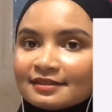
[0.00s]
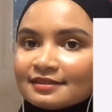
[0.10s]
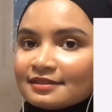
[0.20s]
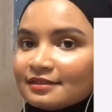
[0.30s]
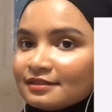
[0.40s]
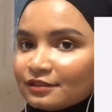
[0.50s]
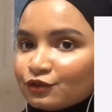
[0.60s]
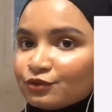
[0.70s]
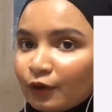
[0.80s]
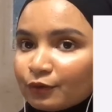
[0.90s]
is in the
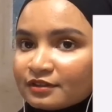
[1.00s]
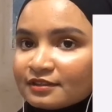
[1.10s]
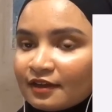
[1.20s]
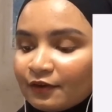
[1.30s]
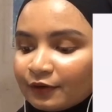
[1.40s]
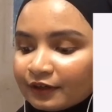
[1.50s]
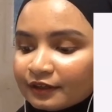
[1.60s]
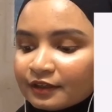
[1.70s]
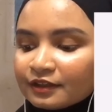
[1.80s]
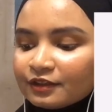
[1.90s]
2000s era.
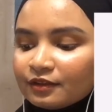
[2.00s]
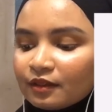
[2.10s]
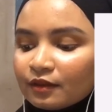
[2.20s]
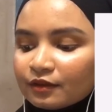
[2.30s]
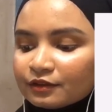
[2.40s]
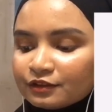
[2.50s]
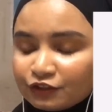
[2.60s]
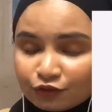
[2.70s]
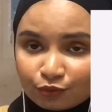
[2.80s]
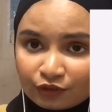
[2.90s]

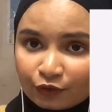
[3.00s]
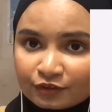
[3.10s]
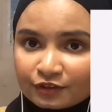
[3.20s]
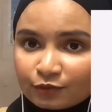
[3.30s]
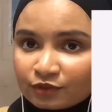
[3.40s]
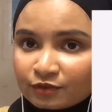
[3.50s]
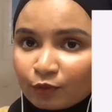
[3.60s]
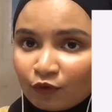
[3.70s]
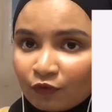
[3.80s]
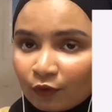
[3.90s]
2000s was
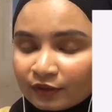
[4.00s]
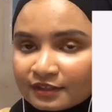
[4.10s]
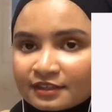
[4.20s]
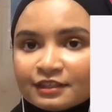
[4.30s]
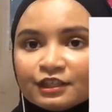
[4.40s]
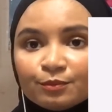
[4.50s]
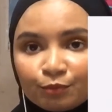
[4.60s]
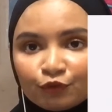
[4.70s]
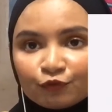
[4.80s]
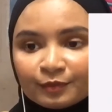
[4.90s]
more focused in
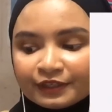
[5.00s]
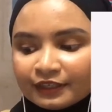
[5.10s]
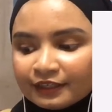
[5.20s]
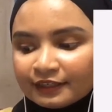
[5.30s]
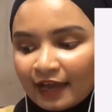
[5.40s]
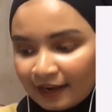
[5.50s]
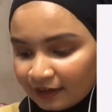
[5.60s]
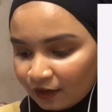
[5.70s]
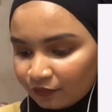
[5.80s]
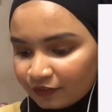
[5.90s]
improvement in the
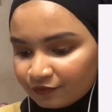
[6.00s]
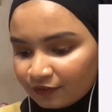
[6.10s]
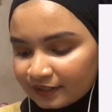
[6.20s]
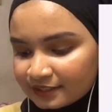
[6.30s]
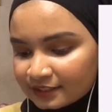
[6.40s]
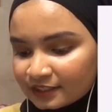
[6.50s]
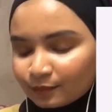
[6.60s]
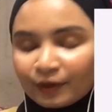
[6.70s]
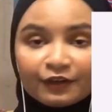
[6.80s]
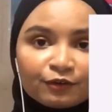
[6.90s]
handheld devices.
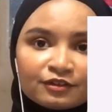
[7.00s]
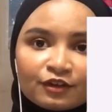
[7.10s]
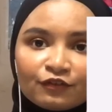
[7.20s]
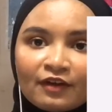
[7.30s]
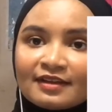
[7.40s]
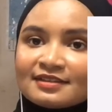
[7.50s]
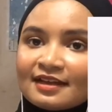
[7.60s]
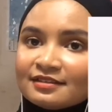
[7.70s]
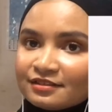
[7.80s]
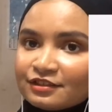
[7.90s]
Microsoft has
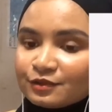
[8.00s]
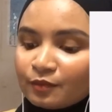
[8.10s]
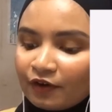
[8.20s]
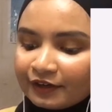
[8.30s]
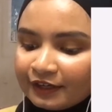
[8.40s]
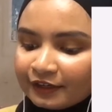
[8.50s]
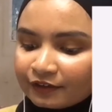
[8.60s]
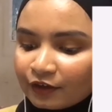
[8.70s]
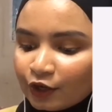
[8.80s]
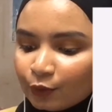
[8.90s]
entered the market
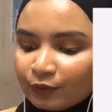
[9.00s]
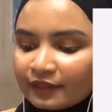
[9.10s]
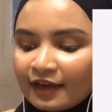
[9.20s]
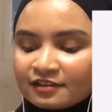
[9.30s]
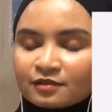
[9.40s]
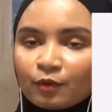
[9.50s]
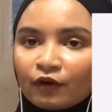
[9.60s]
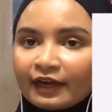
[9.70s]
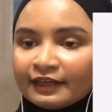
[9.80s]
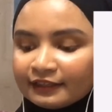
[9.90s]
with Xbox
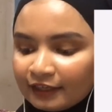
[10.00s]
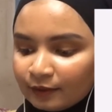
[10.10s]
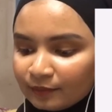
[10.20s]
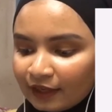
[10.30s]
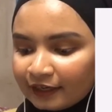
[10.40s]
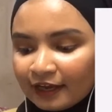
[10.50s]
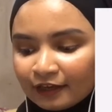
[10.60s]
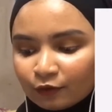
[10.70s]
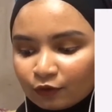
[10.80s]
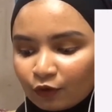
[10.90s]
and games like
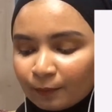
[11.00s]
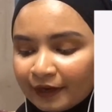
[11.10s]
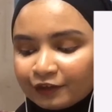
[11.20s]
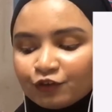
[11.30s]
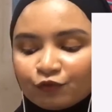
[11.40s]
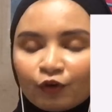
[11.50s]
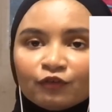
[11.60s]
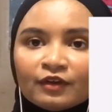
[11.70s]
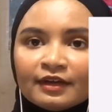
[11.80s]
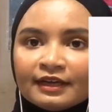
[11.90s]
Halo Combat
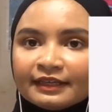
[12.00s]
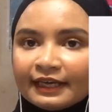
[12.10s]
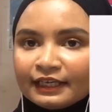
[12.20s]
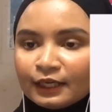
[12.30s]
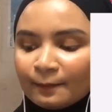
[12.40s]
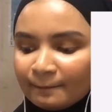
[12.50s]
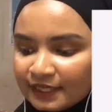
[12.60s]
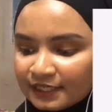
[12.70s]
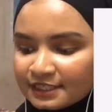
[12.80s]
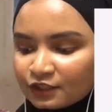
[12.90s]
Evolved, gaining
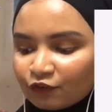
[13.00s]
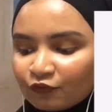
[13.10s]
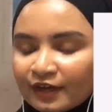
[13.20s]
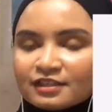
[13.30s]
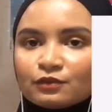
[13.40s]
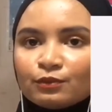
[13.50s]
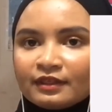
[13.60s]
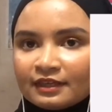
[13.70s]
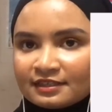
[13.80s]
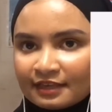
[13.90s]
millions of fans
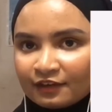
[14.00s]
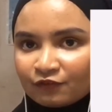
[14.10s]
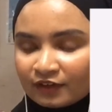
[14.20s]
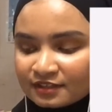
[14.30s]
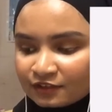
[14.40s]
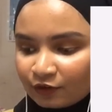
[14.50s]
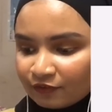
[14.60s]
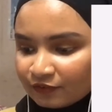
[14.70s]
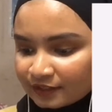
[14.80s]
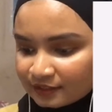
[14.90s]
with its advanced
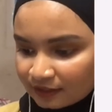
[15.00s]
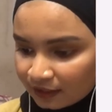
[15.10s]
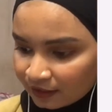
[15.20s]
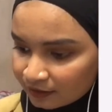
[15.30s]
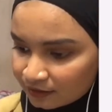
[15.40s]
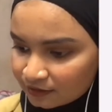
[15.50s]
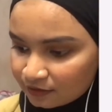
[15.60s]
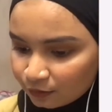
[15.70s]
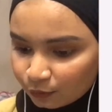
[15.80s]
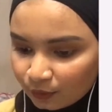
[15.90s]
graphics.
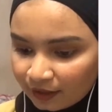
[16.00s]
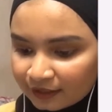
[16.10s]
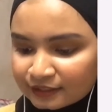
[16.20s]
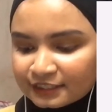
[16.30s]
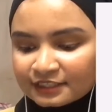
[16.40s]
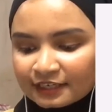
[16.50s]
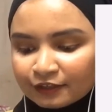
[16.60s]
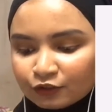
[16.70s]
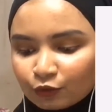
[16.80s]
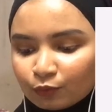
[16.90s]
So,
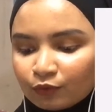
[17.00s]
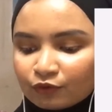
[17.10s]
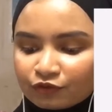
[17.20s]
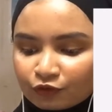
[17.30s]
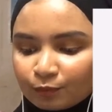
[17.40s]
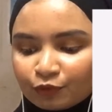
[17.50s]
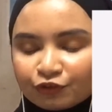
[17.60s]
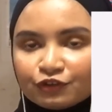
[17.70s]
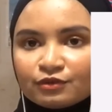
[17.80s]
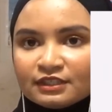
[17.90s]
Nintendo also
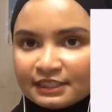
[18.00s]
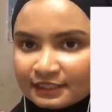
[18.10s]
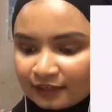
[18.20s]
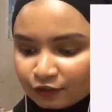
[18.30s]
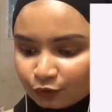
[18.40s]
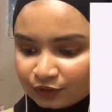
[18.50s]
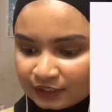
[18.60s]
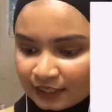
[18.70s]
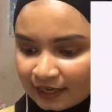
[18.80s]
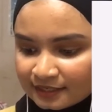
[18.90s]
produced Nintendo
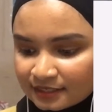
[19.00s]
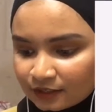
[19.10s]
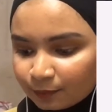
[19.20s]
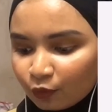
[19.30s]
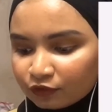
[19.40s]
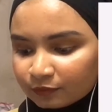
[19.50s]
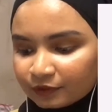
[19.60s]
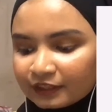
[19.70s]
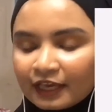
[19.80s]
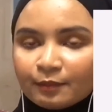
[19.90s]
DS, a
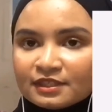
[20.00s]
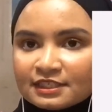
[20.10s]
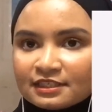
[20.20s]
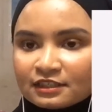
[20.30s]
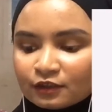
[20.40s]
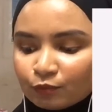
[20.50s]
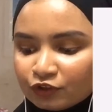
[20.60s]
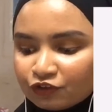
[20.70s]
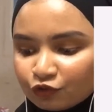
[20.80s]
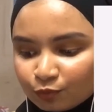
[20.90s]
portable gaming system
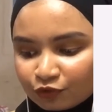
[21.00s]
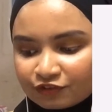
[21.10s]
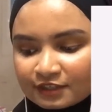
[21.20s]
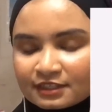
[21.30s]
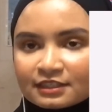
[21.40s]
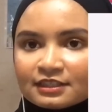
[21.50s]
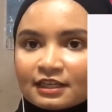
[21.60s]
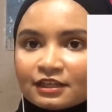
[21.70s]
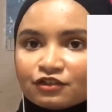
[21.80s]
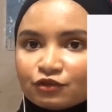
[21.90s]
with 2 processors
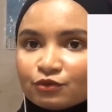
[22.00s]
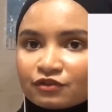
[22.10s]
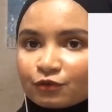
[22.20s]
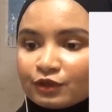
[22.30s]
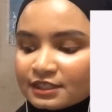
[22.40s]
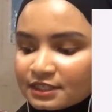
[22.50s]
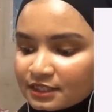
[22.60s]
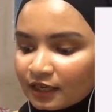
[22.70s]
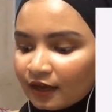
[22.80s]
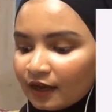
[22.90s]
and 2 screens,
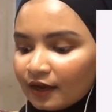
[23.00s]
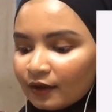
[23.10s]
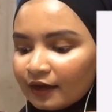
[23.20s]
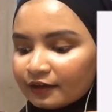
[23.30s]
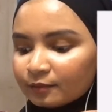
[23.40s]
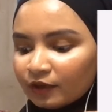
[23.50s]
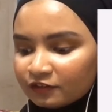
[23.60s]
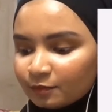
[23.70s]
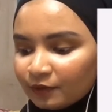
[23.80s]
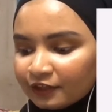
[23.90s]
and
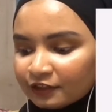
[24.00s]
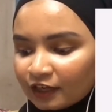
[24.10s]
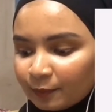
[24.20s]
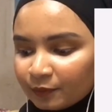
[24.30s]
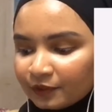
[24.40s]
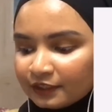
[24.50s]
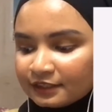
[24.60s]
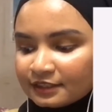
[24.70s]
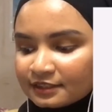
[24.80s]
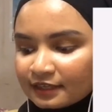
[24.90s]
multiplayer
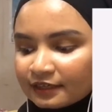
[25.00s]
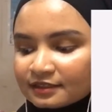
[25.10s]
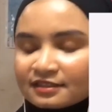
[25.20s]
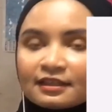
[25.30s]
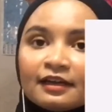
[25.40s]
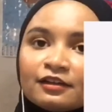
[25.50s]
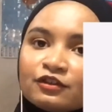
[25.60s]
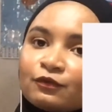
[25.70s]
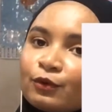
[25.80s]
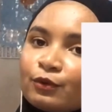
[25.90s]
capabilities and a
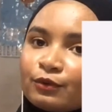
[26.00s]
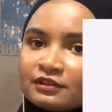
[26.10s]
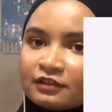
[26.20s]
stylus for